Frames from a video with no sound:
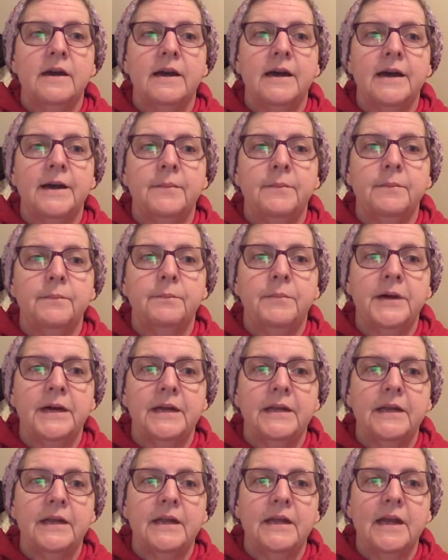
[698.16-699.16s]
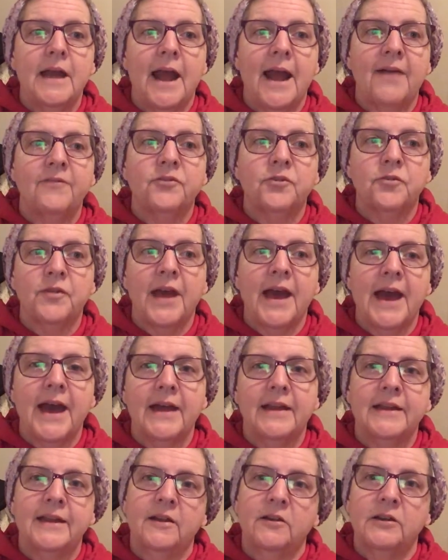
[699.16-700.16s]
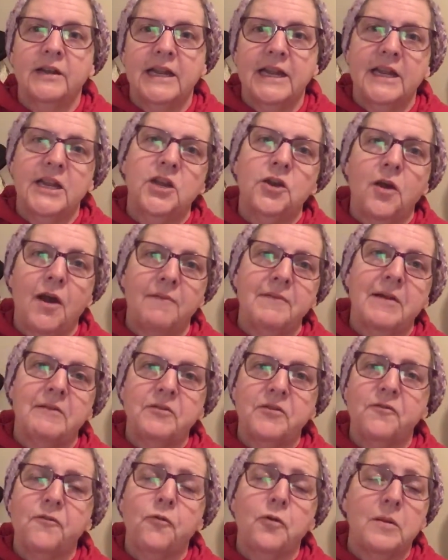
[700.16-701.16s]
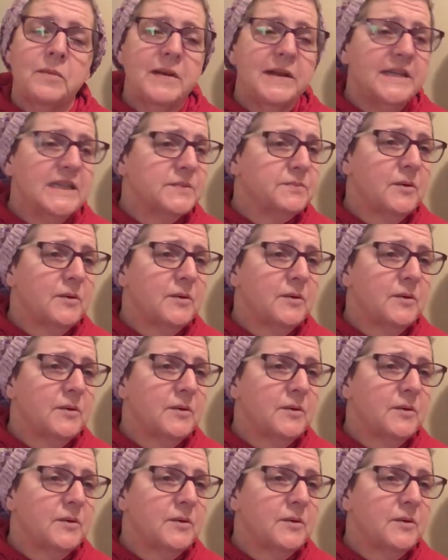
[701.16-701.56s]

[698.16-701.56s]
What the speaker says: But after that, it'll kick you off after 40 minutes.